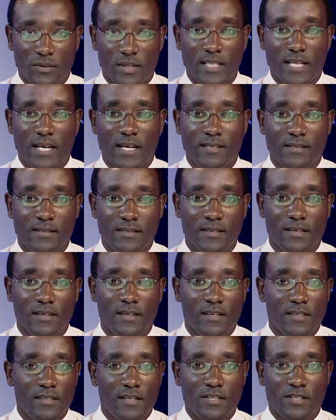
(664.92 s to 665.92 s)
to others.
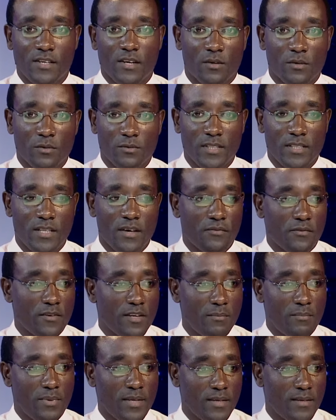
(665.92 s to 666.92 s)
This included the
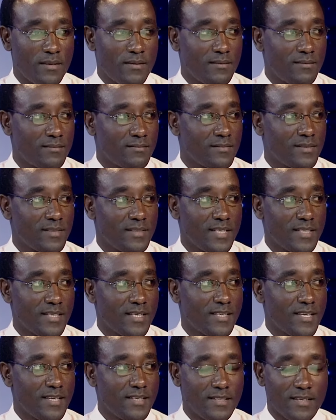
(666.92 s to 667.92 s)
three big
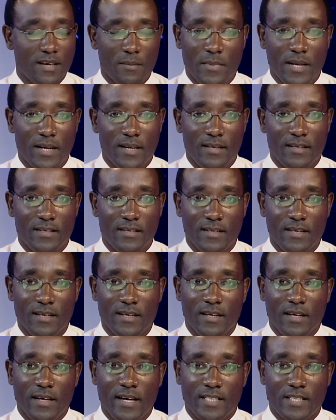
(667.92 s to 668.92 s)
diseases, mainly
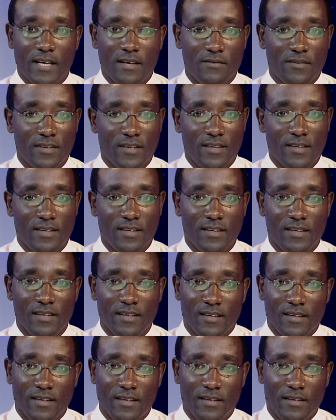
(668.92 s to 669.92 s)
HIV,
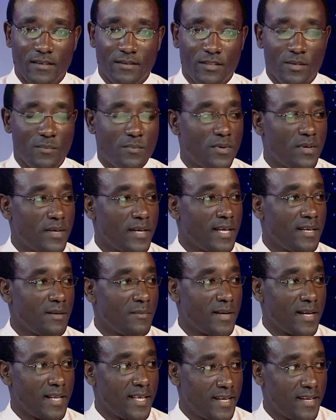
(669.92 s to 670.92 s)
TB, and
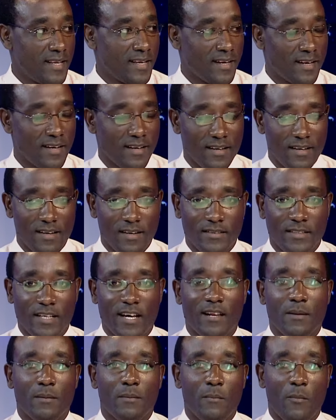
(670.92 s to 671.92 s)
malaria. They
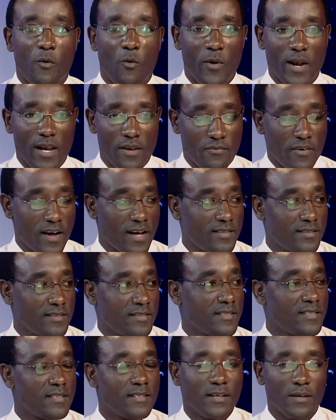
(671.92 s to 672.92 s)
are
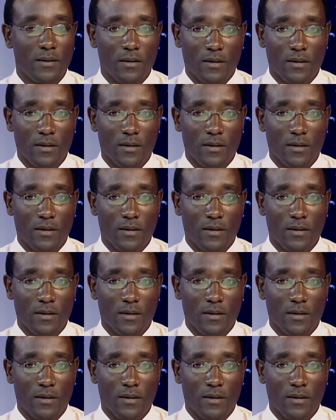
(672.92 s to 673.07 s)
well-funded,